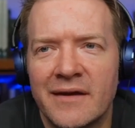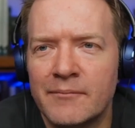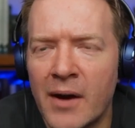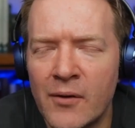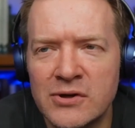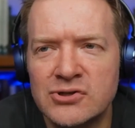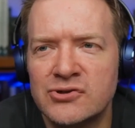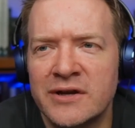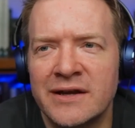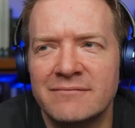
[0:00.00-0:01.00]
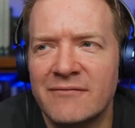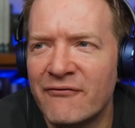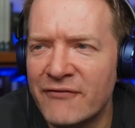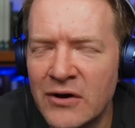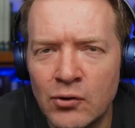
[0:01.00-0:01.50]
poetry,
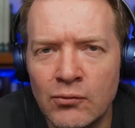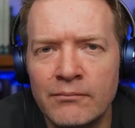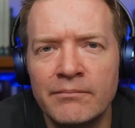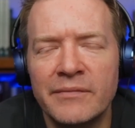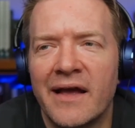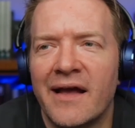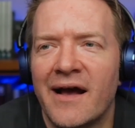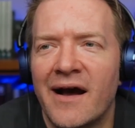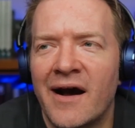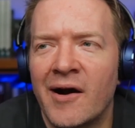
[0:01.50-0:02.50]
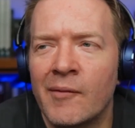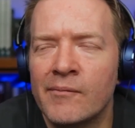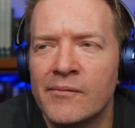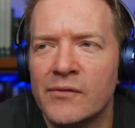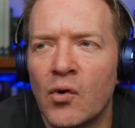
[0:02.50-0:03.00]
film,
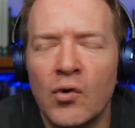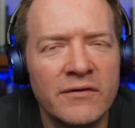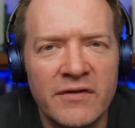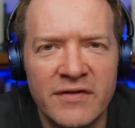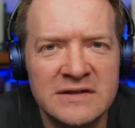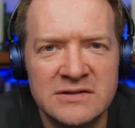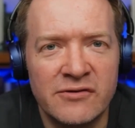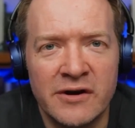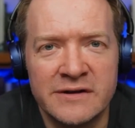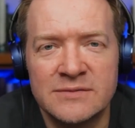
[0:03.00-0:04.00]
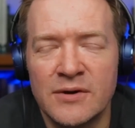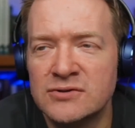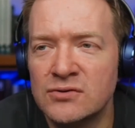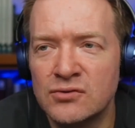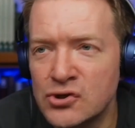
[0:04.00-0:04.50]
all of the things that are at our
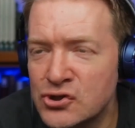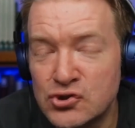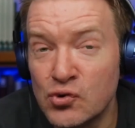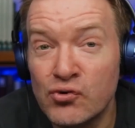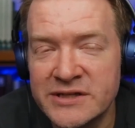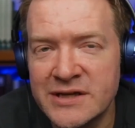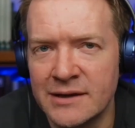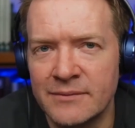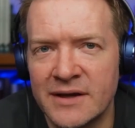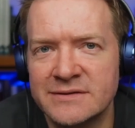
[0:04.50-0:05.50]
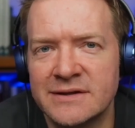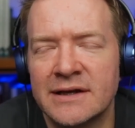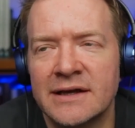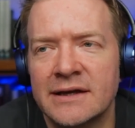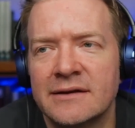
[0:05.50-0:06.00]
disposal, good storytelling,
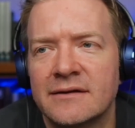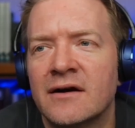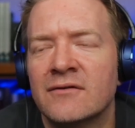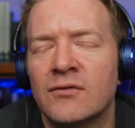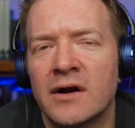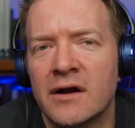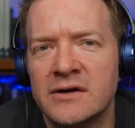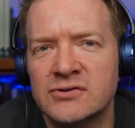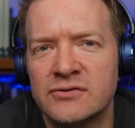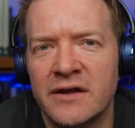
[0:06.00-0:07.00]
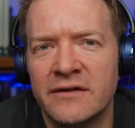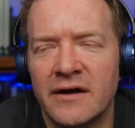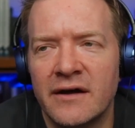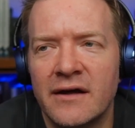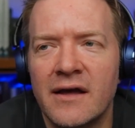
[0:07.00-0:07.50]
basically, of one kind or another,
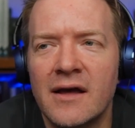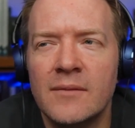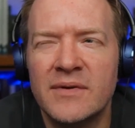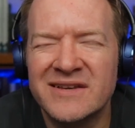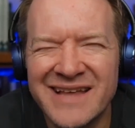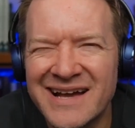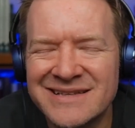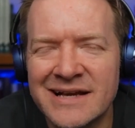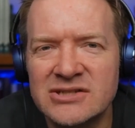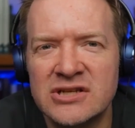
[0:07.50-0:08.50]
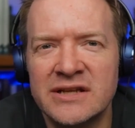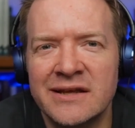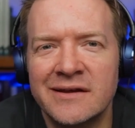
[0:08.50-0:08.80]
because that's actually